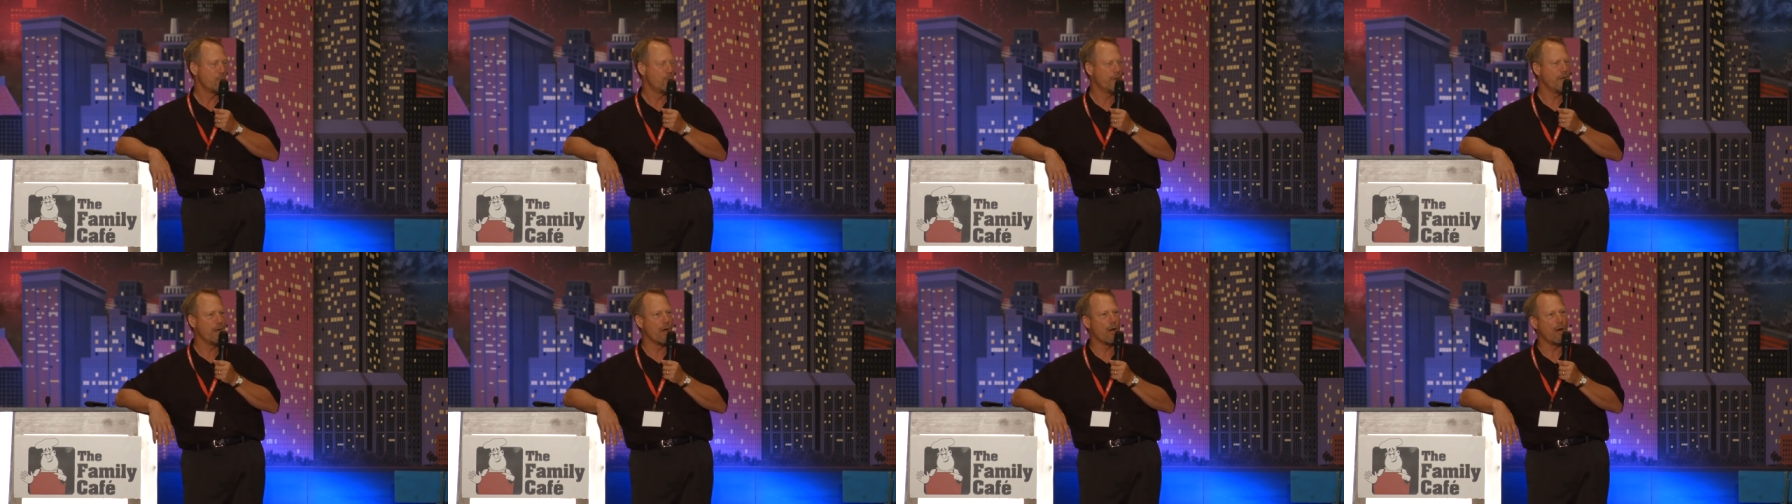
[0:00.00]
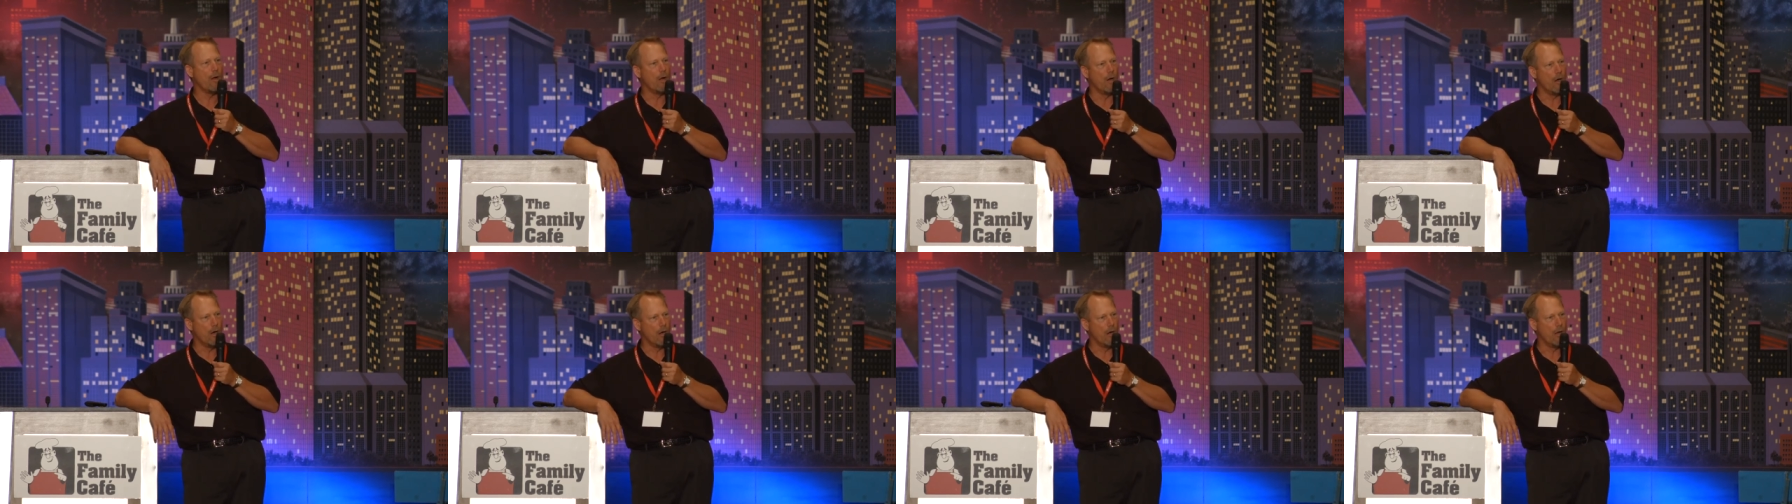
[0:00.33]
we are
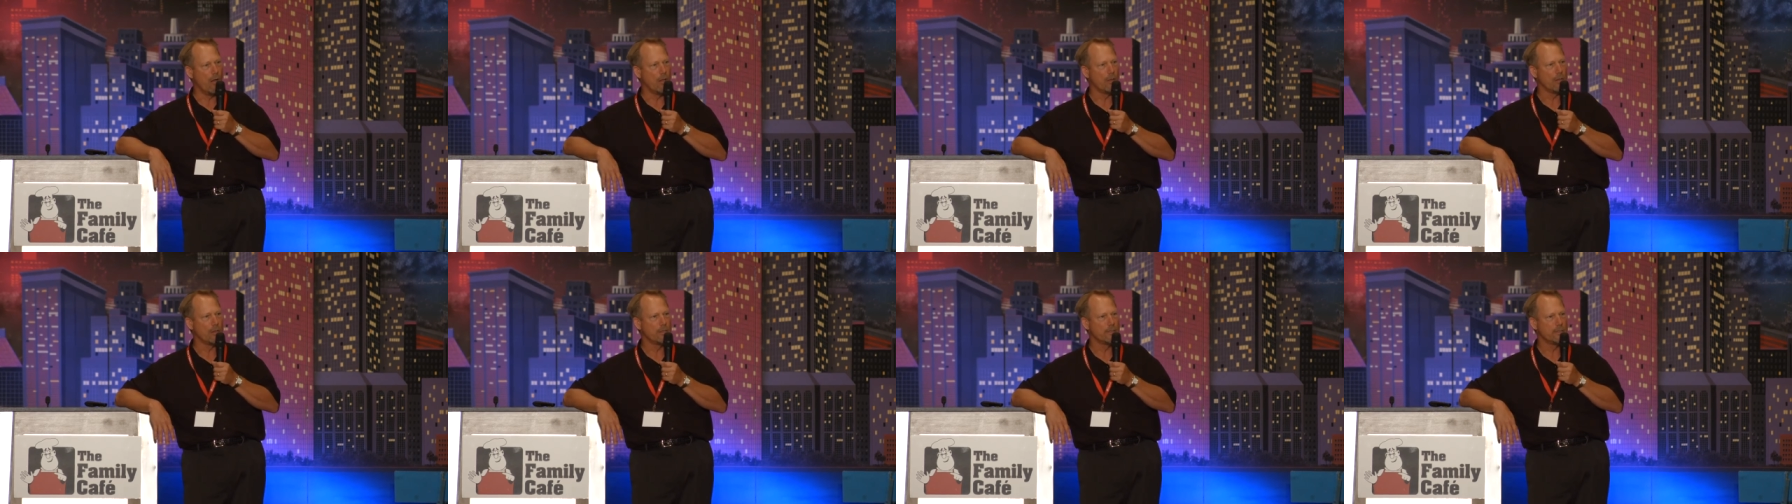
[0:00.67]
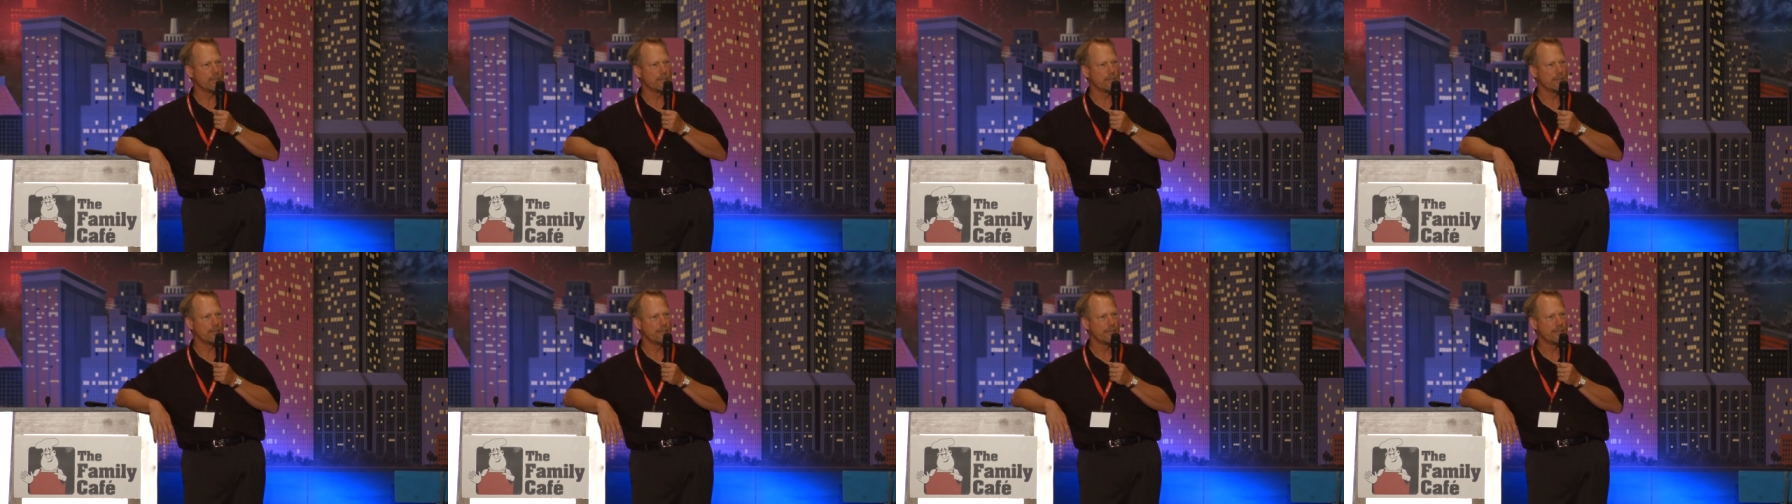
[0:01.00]

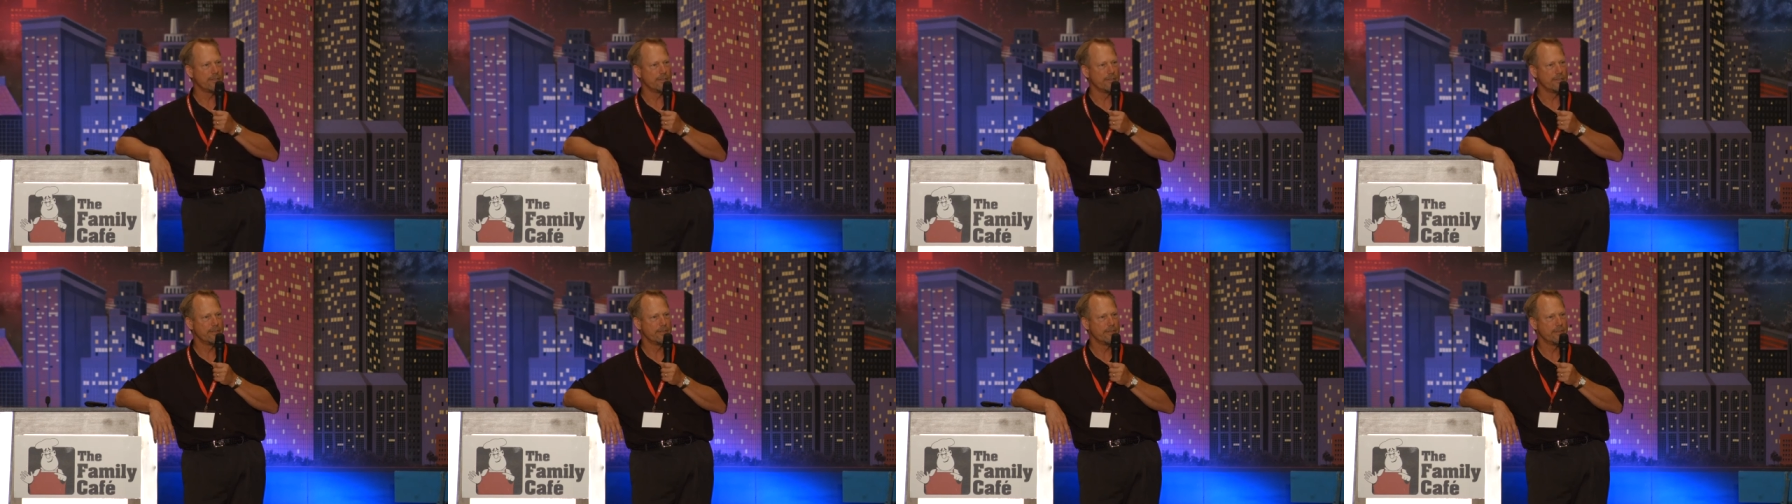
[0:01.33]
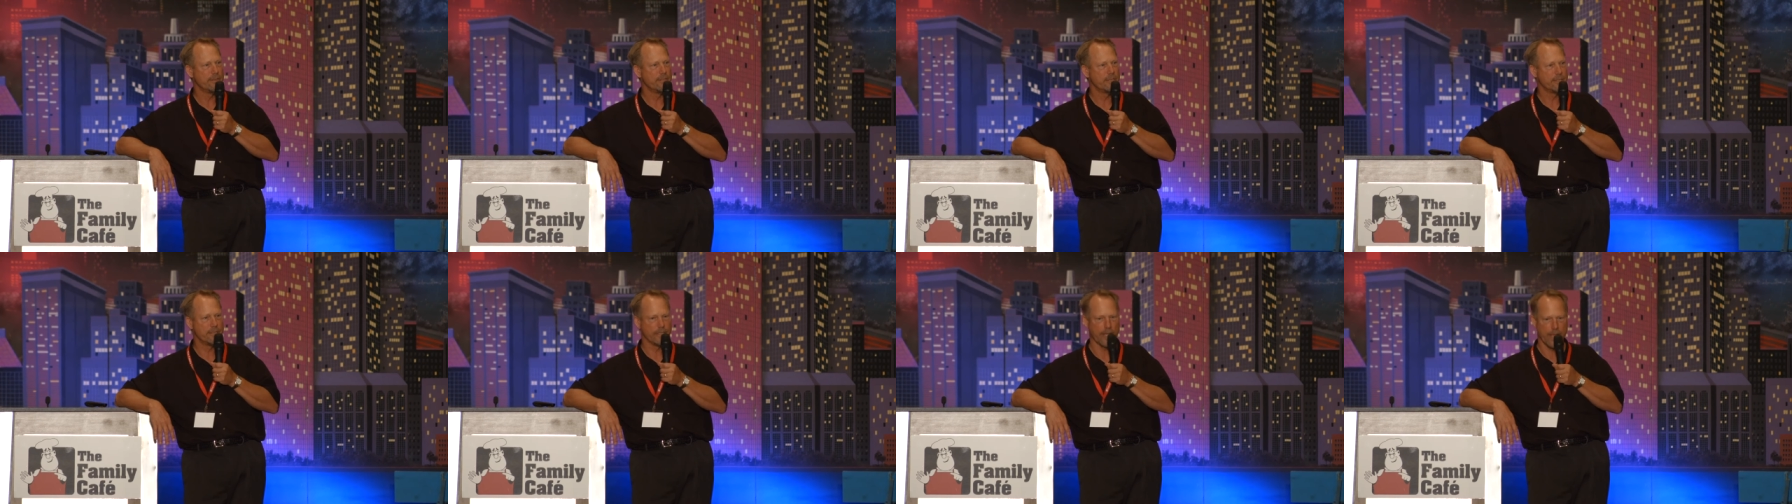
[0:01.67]
all
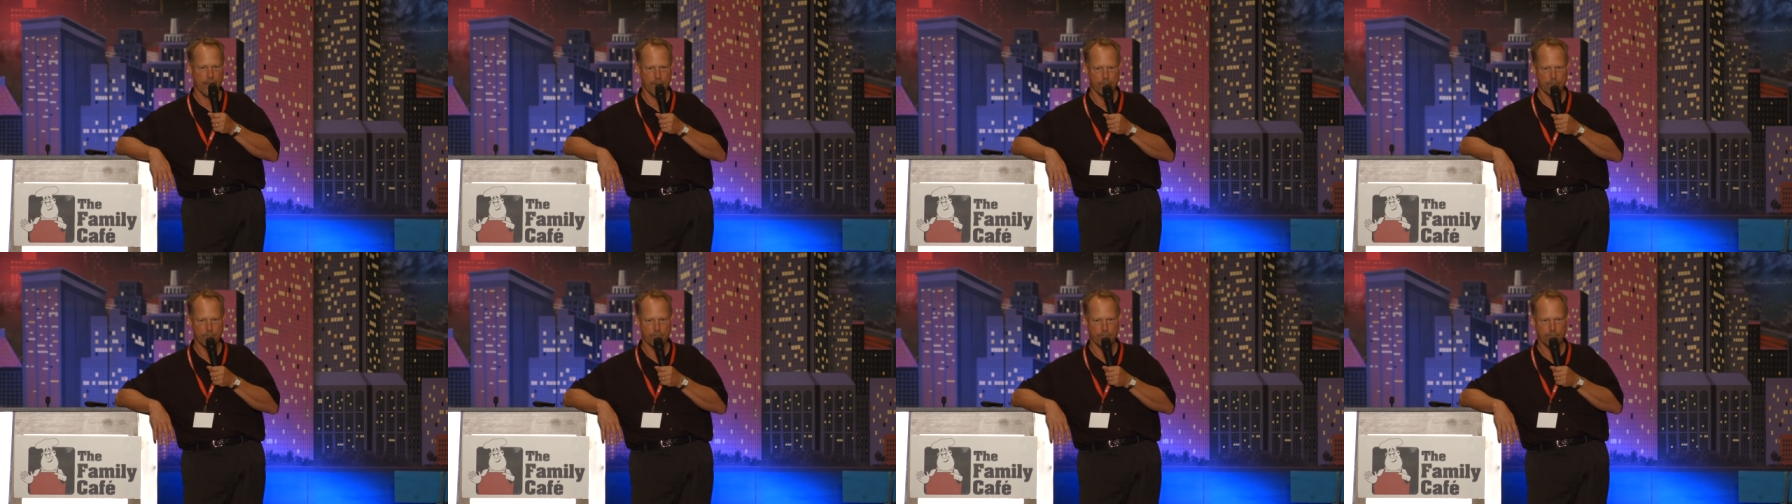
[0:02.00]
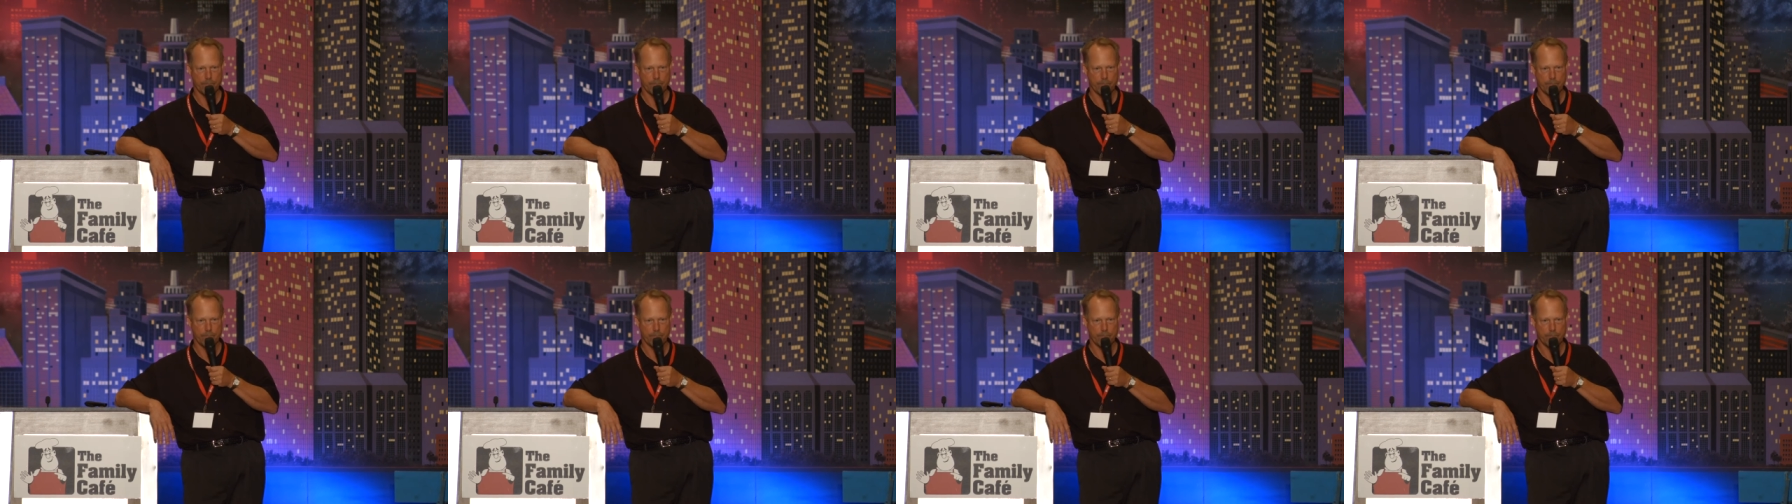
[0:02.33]
the same.